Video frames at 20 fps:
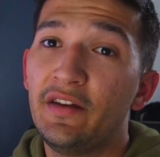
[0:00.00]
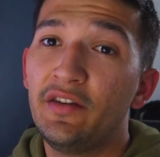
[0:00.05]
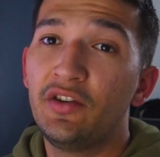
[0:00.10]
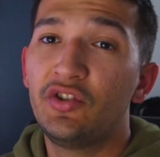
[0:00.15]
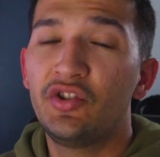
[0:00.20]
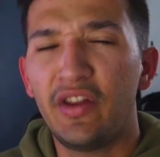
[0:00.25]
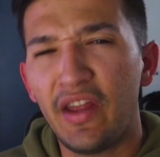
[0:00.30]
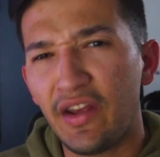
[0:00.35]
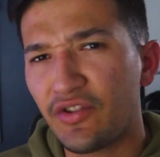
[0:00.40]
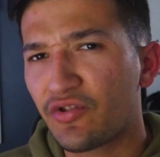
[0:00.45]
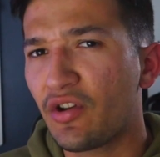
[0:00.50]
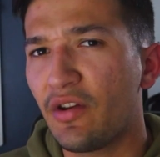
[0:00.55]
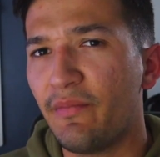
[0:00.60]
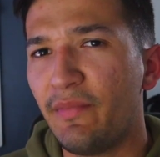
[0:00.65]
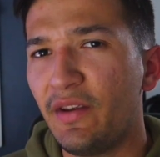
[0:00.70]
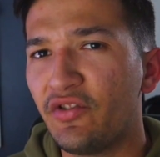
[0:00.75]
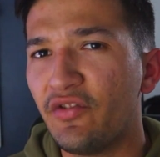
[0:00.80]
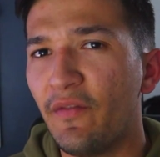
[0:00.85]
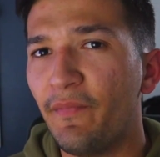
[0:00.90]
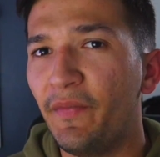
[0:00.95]
So that's gonna
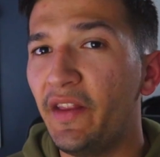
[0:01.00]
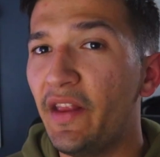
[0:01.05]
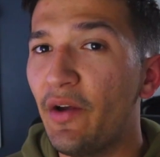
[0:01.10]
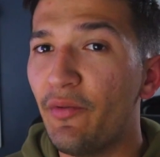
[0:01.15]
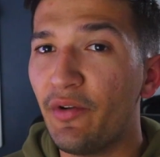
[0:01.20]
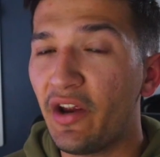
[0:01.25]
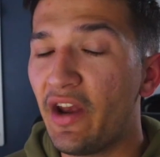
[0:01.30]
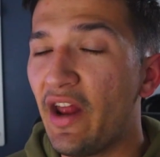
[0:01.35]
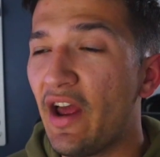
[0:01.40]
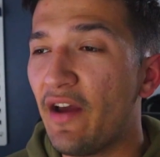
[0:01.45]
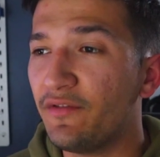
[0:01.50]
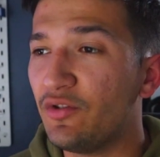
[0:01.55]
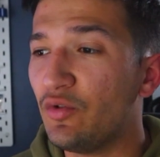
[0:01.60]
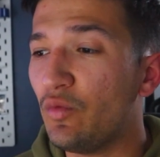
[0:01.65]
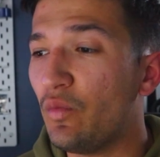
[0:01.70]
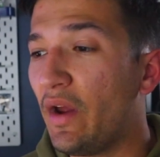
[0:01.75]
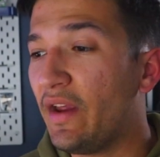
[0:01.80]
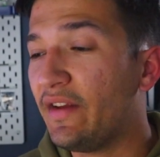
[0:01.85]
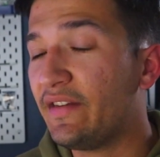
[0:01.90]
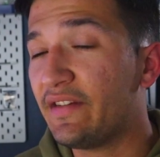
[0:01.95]
be something that we're gonna have to
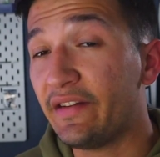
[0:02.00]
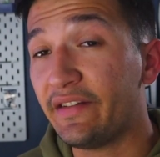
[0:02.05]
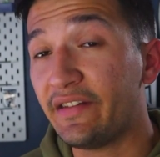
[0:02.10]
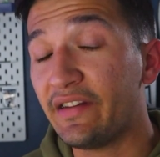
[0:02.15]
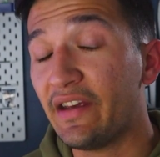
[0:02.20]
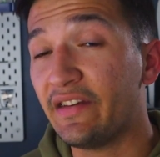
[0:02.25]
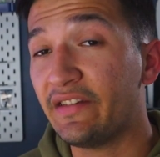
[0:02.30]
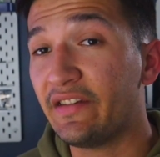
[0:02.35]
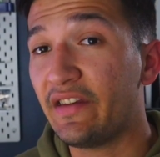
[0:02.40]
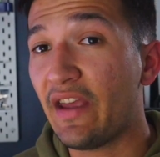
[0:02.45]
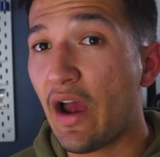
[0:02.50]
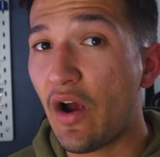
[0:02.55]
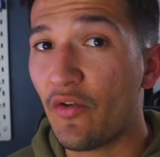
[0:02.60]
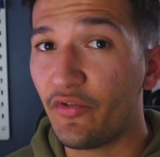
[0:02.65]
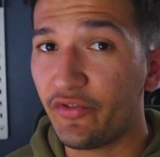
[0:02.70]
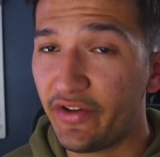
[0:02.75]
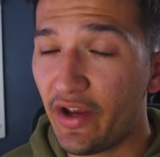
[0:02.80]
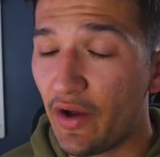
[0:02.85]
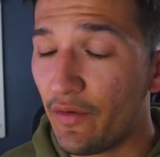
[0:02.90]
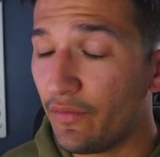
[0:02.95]
wait and test it
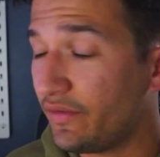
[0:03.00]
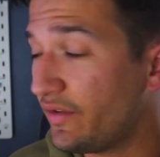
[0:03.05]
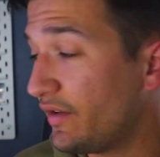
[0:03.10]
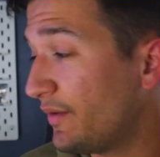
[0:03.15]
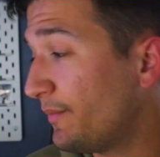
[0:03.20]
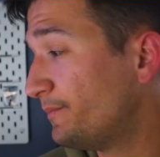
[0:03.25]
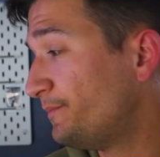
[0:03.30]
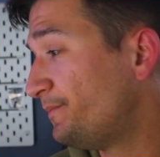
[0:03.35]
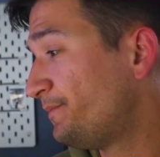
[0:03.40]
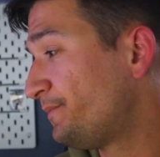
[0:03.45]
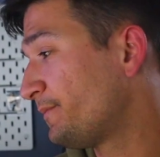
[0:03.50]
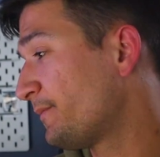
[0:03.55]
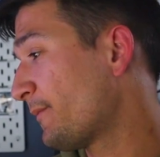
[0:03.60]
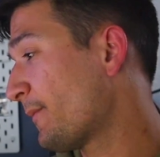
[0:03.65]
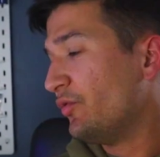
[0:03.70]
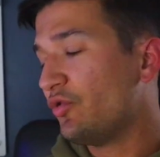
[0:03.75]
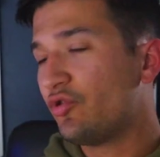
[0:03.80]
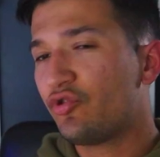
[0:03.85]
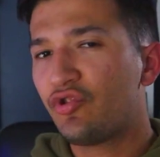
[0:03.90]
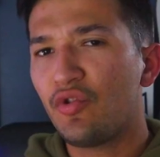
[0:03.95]
ourselves.
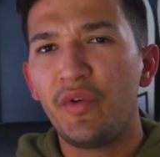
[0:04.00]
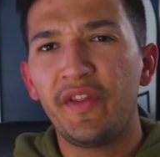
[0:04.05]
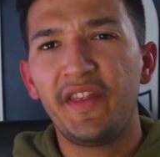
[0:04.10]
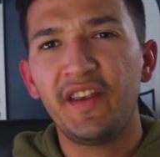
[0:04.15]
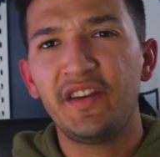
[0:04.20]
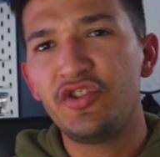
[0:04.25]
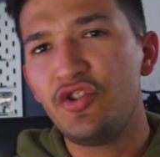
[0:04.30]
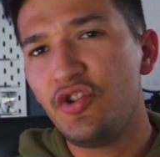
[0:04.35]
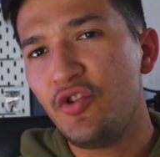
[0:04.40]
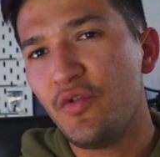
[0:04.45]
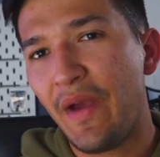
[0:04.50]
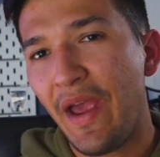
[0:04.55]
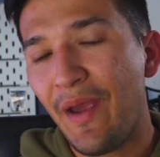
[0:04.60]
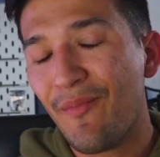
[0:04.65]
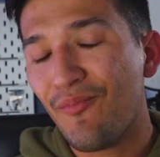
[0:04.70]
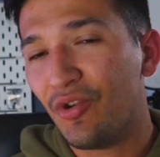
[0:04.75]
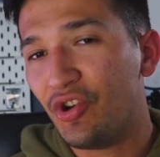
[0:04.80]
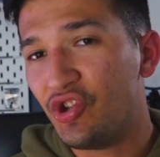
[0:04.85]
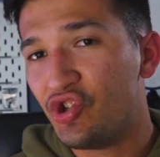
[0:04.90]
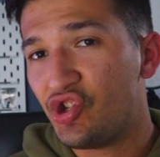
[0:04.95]
So with this new
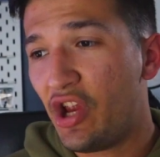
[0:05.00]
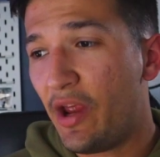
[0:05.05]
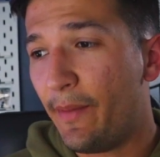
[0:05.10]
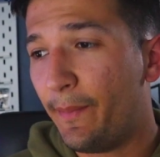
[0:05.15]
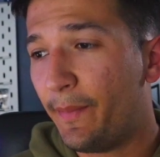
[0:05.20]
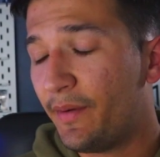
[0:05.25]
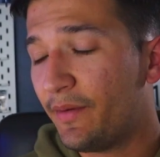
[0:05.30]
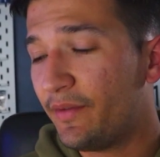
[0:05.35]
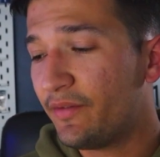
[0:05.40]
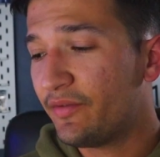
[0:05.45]
M1 chip,